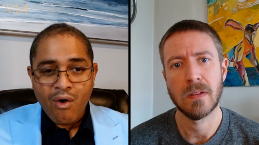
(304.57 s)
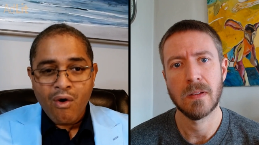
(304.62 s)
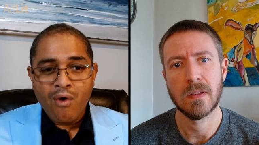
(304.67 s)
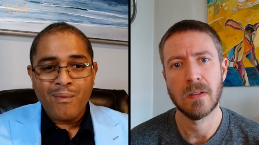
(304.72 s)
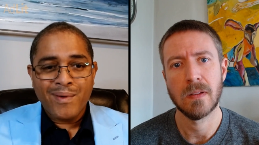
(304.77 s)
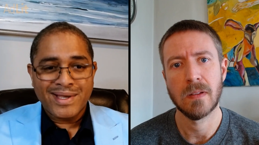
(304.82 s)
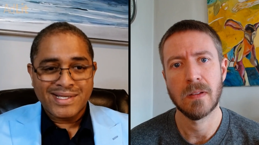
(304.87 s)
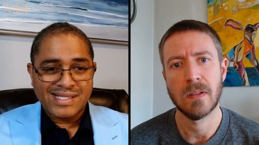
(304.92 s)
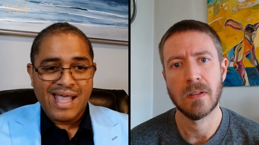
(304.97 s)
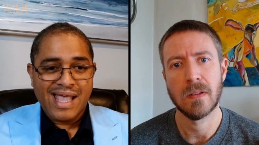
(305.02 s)

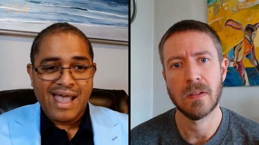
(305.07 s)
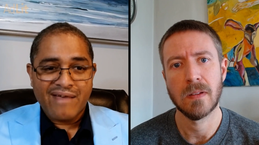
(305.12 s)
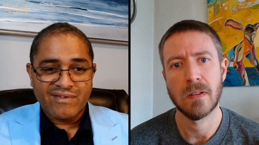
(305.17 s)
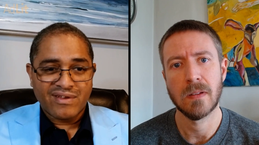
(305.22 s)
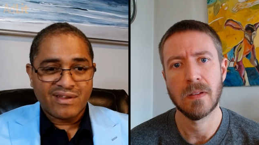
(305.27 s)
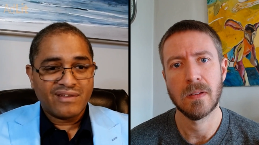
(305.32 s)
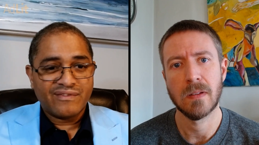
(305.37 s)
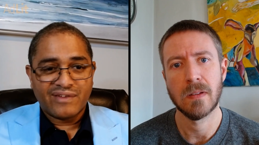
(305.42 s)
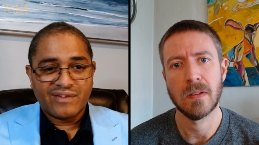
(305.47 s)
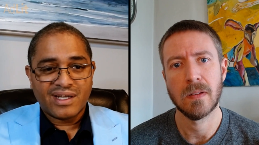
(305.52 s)
Speaker 1: always
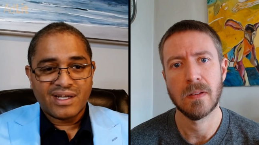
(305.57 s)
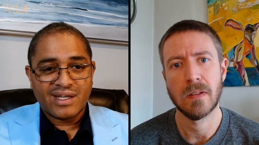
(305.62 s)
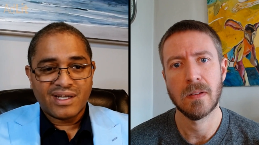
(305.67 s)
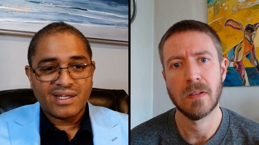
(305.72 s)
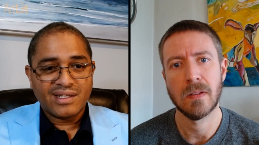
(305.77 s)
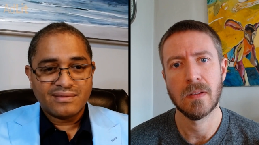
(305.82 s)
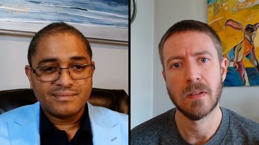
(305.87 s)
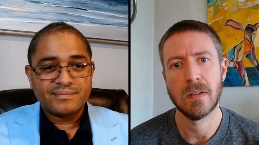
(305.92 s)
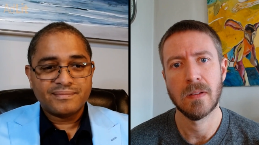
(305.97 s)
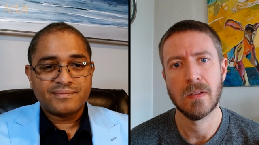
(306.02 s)
having fun.
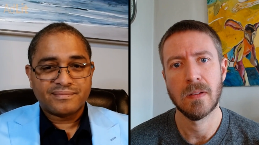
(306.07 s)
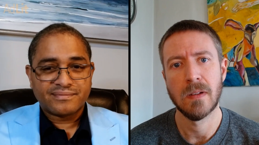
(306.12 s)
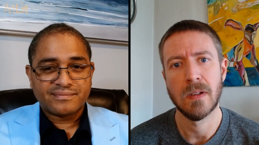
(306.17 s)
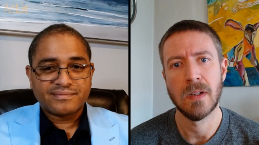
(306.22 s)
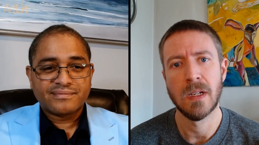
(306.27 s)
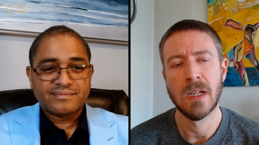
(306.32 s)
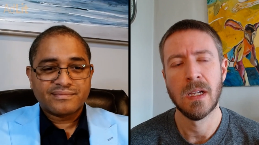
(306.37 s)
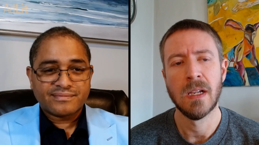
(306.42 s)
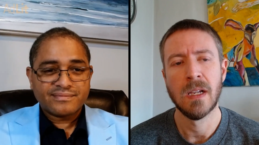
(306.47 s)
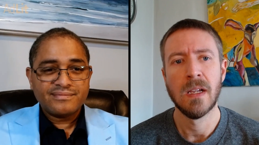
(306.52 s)

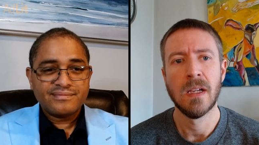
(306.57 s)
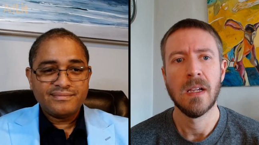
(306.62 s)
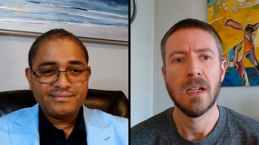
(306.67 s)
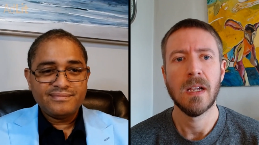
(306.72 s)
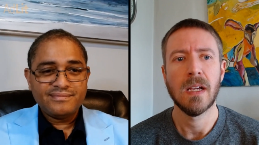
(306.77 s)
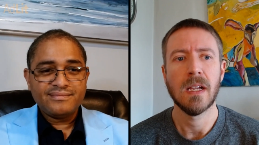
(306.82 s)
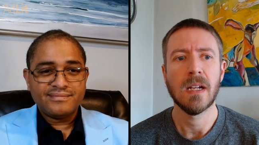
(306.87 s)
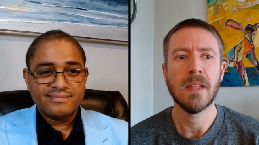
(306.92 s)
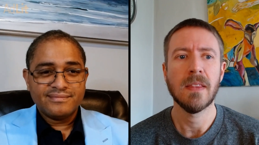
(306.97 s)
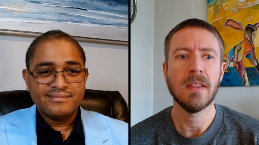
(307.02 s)

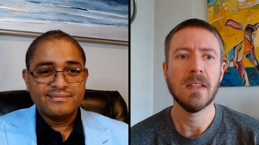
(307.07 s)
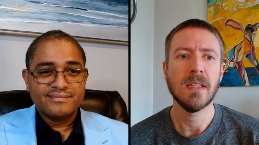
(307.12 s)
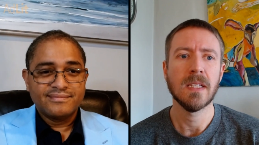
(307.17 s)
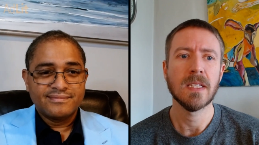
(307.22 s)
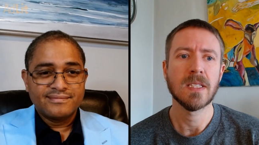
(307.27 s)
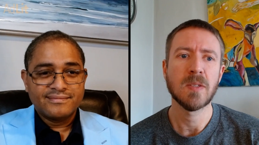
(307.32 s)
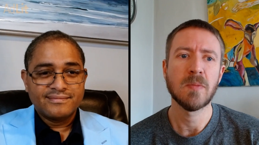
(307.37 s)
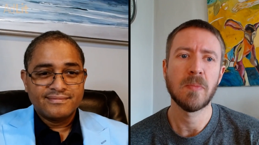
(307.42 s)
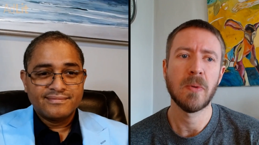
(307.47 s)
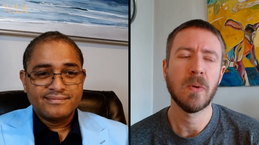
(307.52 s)
Speaker 2: And I think that's
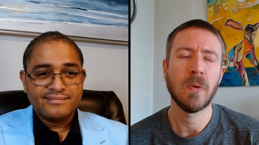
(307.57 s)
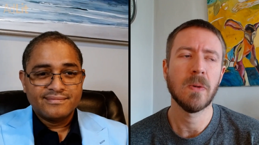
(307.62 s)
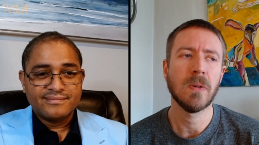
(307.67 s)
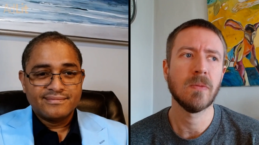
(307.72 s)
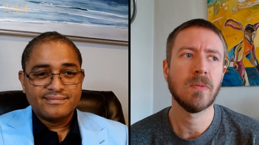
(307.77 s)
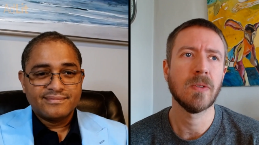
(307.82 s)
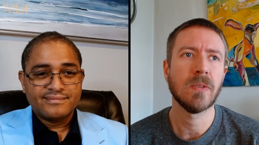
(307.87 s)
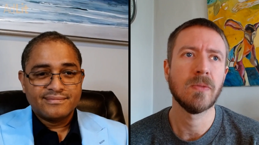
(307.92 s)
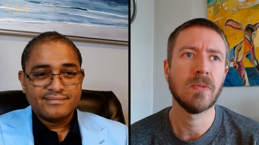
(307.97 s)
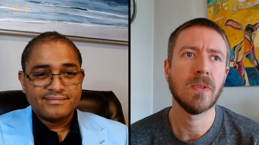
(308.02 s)
important
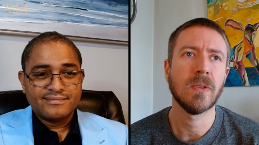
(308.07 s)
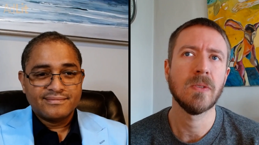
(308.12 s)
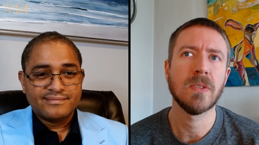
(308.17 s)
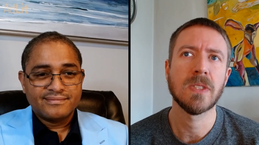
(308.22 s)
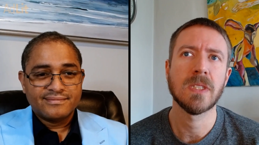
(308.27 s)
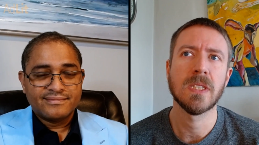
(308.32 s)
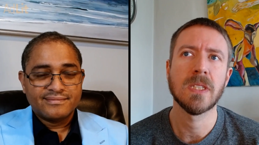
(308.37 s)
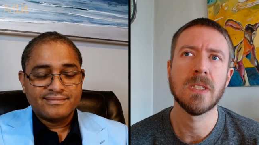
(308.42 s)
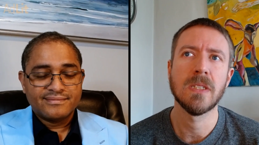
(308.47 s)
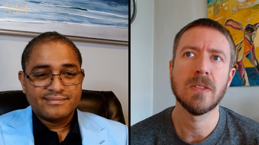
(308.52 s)
for folks
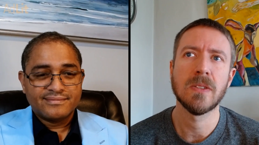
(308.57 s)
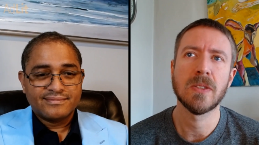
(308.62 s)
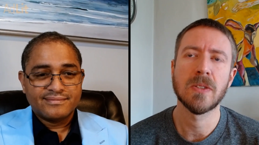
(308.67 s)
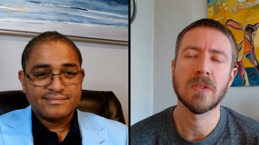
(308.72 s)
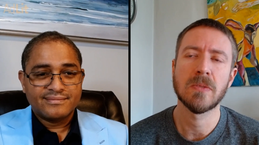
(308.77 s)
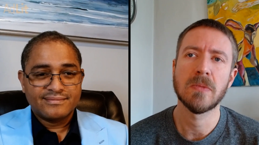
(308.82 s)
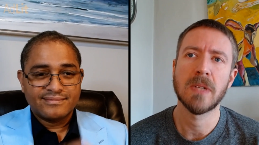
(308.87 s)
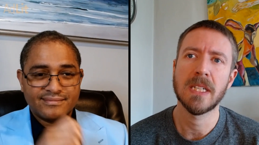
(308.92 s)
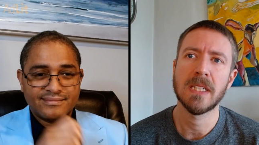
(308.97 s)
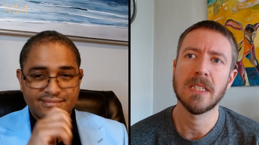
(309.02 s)
to to
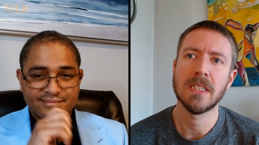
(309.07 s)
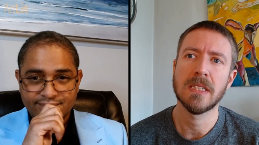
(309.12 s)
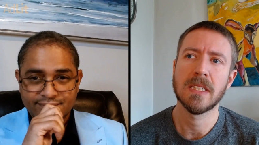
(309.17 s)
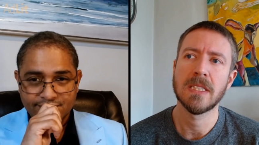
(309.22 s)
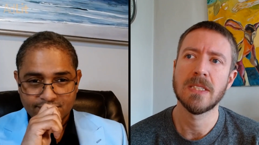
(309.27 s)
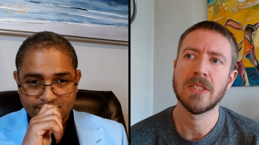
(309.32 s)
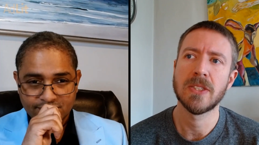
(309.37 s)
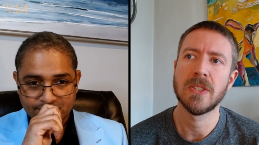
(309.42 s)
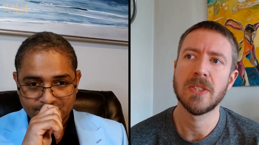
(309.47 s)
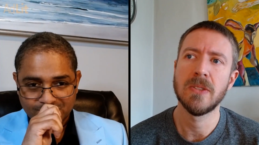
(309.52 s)

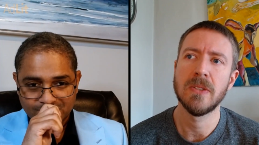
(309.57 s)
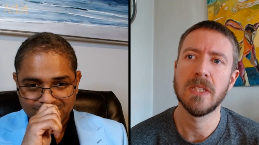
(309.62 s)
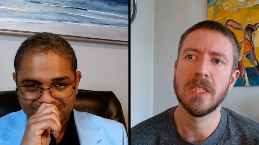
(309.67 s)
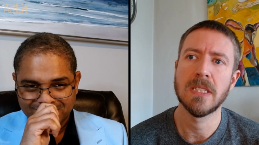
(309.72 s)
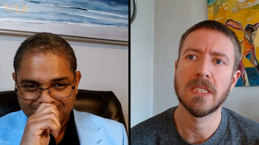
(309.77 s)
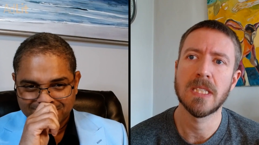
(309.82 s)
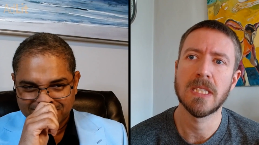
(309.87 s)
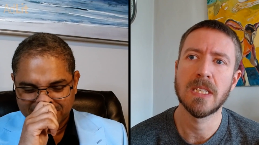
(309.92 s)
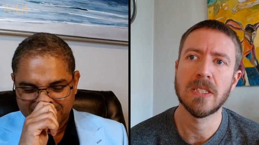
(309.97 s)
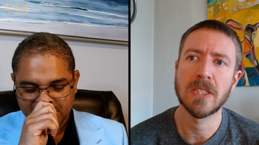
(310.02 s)
recognize too that
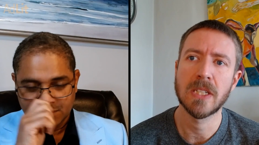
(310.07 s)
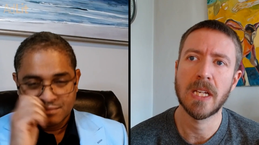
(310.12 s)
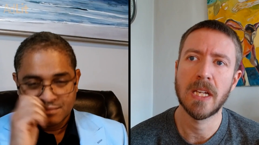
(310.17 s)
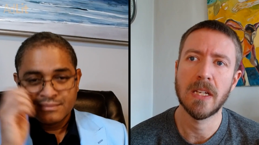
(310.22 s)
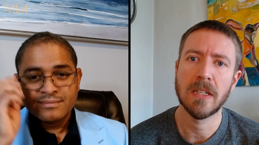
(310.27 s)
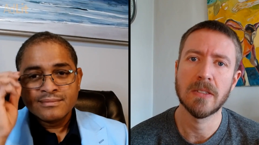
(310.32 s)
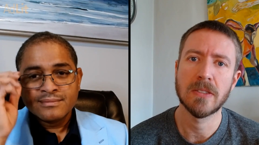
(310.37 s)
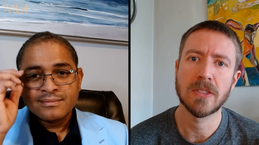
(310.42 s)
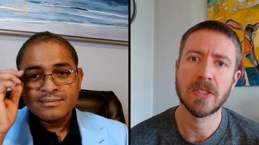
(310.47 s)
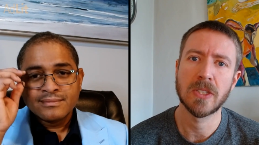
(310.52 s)
as
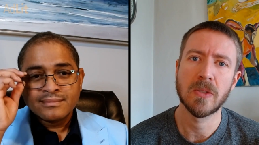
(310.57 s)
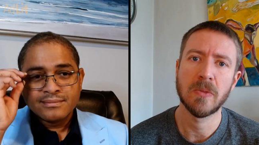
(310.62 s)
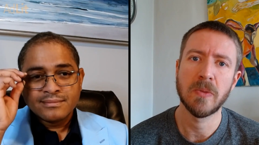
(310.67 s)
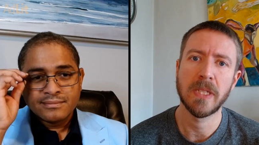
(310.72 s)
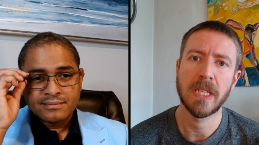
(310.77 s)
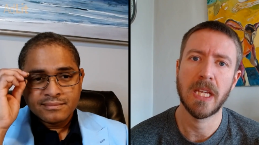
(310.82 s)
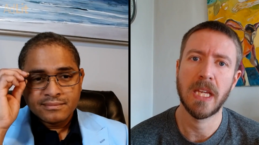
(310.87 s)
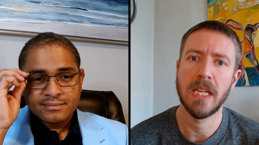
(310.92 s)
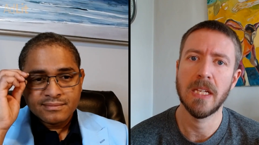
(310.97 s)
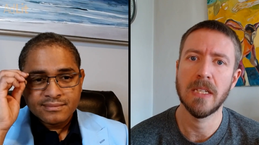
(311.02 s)
educators, you know, we
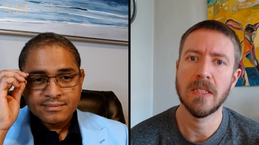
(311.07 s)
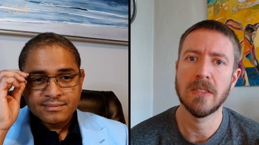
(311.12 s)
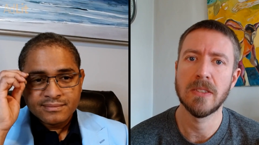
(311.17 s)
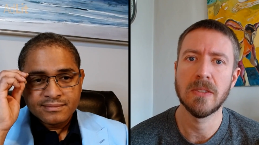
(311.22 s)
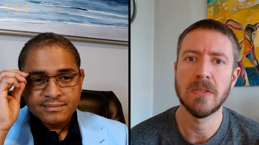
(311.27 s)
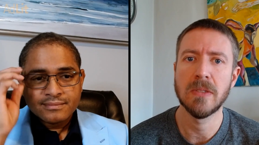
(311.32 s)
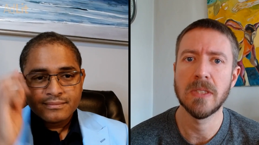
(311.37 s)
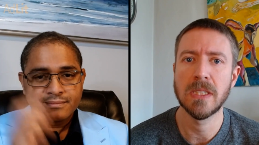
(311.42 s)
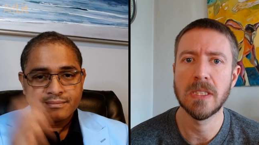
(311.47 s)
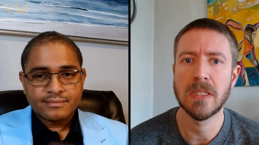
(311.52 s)
can't do
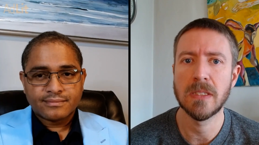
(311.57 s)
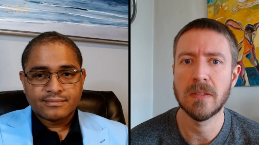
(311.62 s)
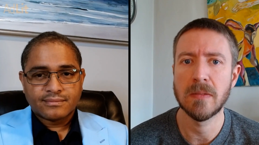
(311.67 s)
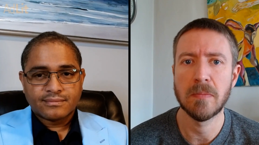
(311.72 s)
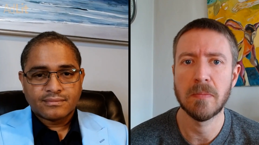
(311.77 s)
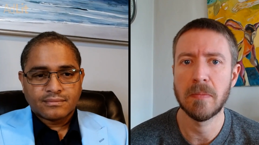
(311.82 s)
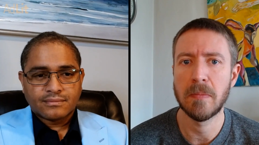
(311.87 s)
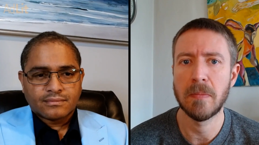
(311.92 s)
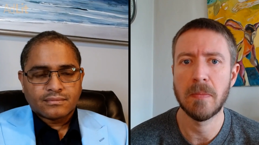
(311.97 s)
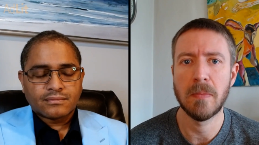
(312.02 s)
it
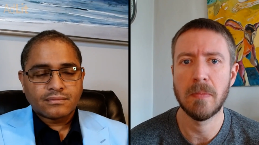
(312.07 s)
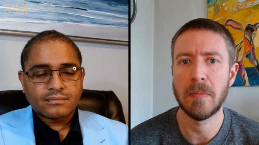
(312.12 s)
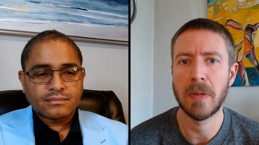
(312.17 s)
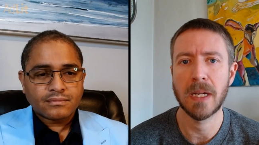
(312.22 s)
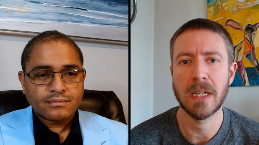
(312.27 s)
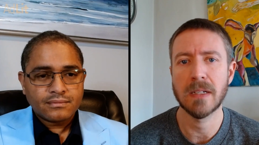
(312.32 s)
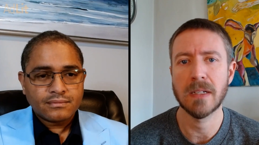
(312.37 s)
by